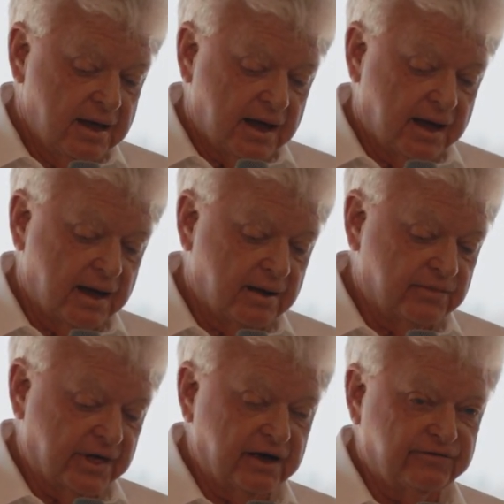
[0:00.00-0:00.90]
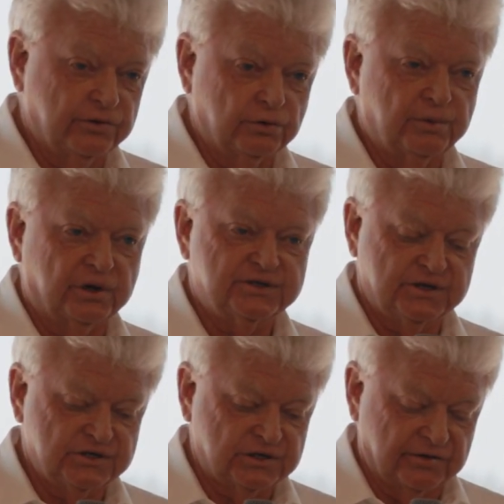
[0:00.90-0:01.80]
They are fuelled by
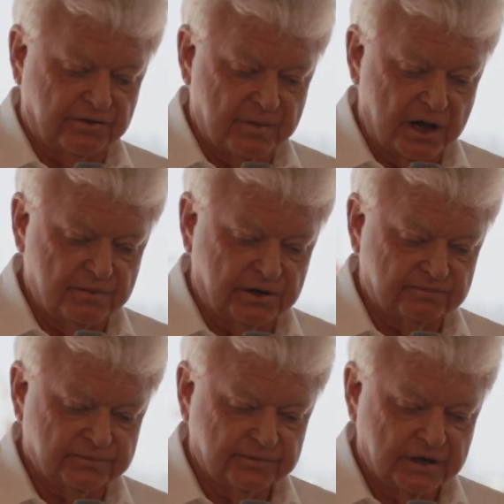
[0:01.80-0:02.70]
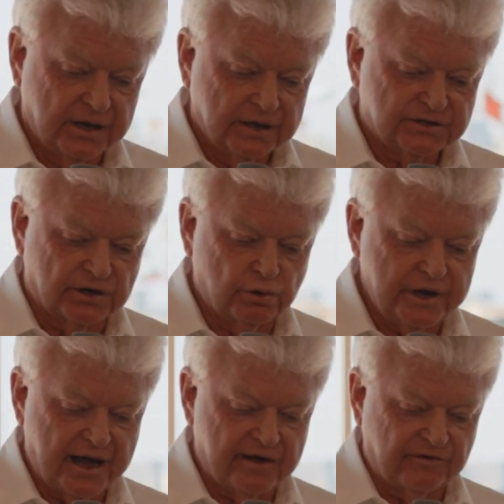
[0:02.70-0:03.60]
diesel at the moment. So
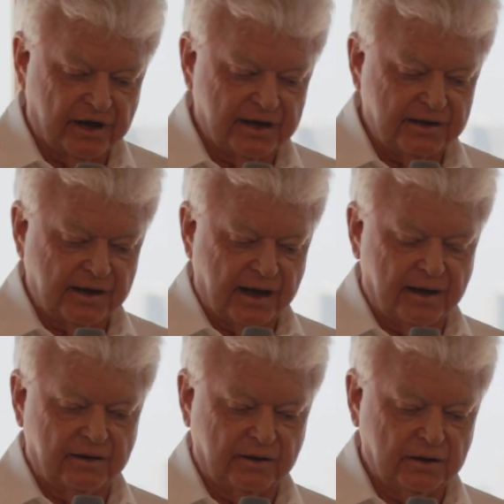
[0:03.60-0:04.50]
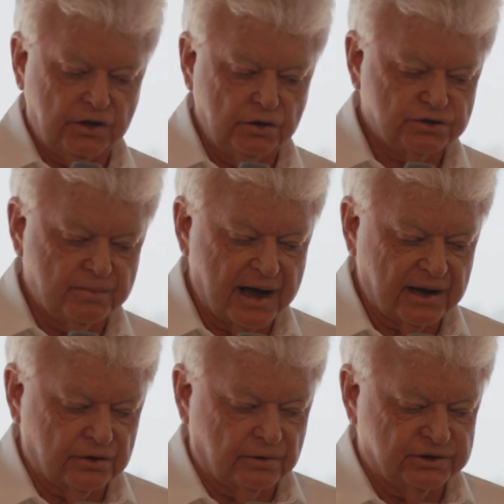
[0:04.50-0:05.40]
we have a huge
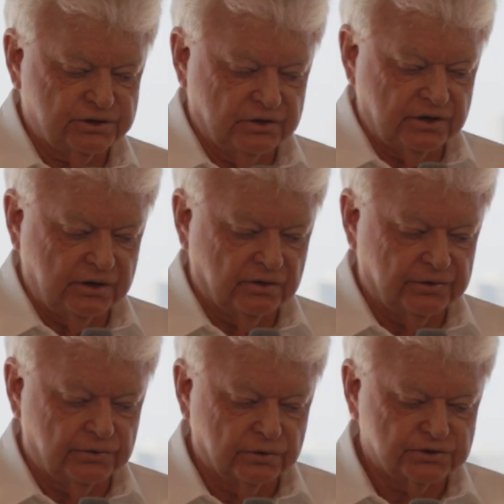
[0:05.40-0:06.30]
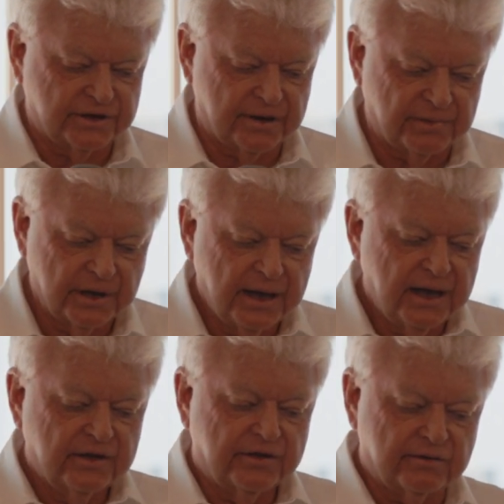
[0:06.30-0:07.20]
market opportunity on the doorstep.
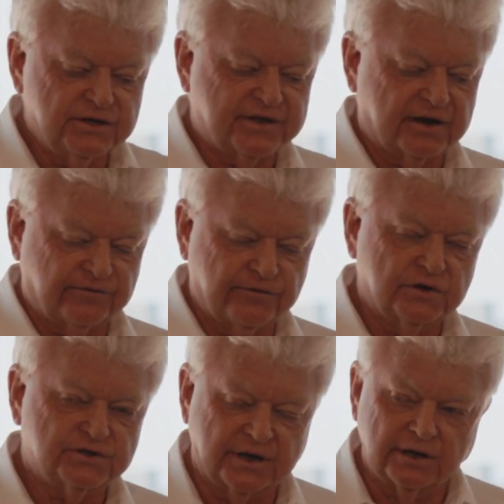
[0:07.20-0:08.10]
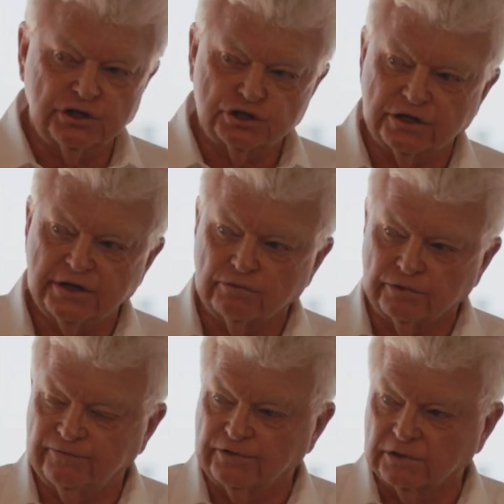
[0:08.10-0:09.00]
There is that first LNG
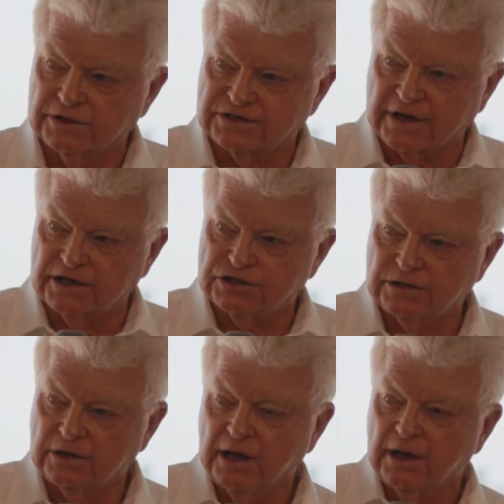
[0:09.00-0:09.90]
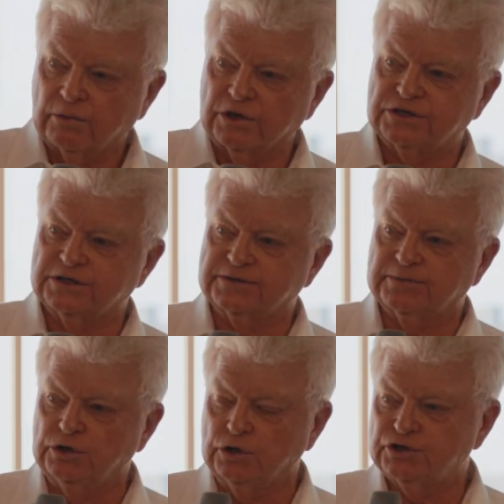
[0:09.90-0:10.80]
refuelling station, which
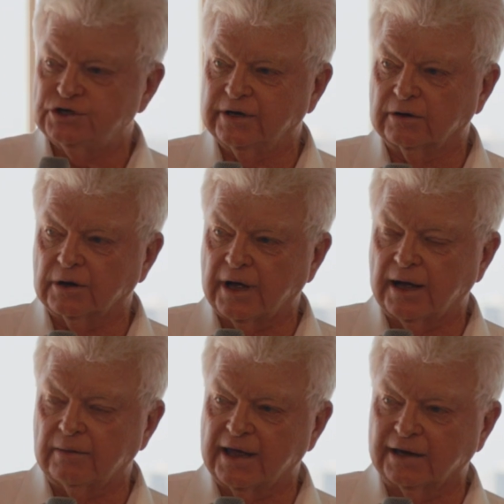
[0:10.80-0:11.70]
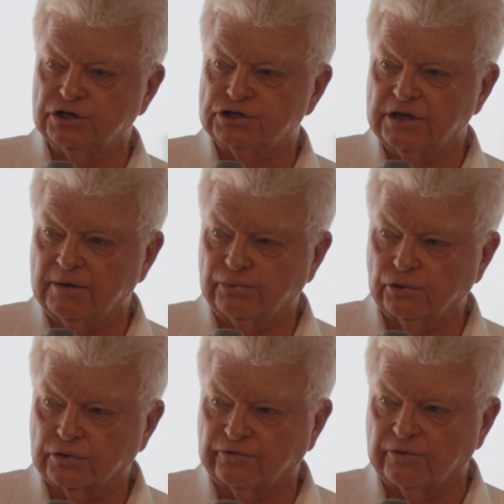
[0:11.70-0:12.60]
is using LNG
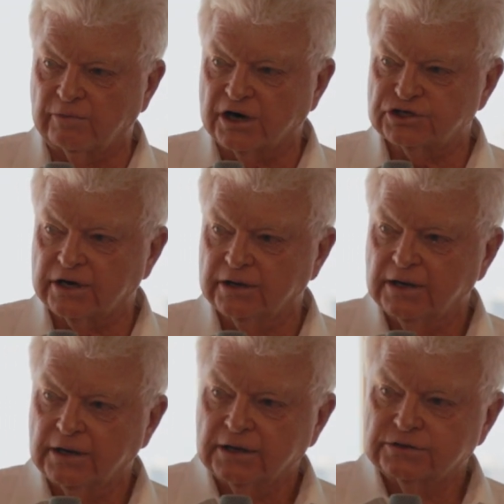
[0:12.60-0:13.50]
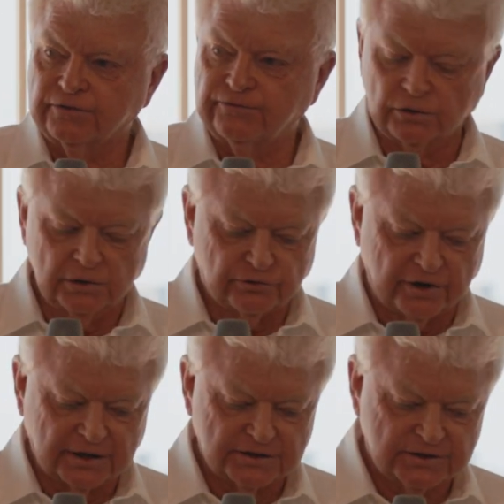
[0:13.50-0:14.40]
imported from Russia to fuel the
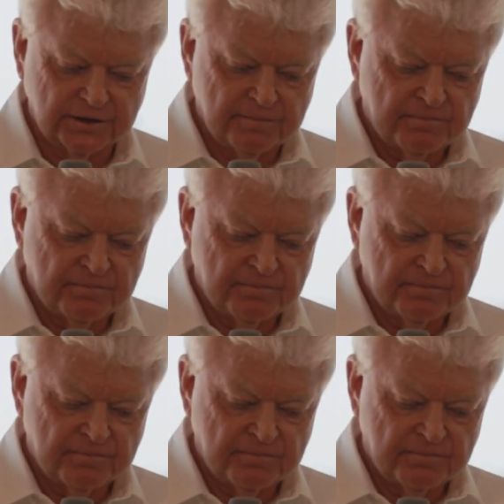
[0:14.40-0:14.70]
trucks.